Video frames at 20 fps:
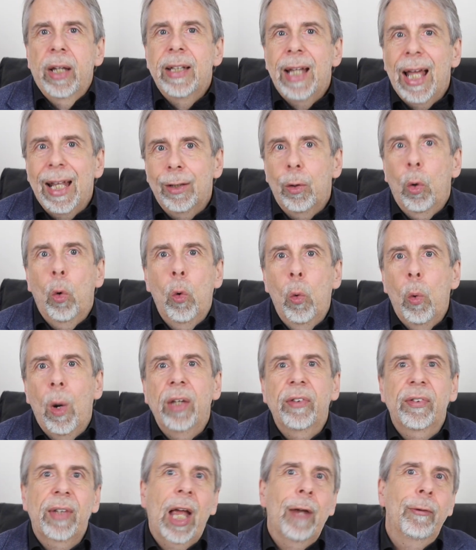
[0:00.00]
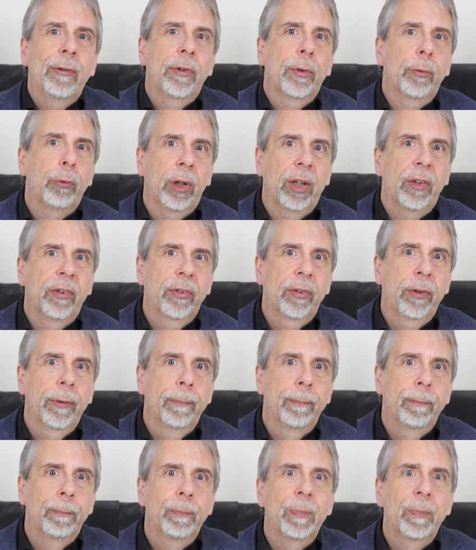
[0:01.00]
and that always carries a risk.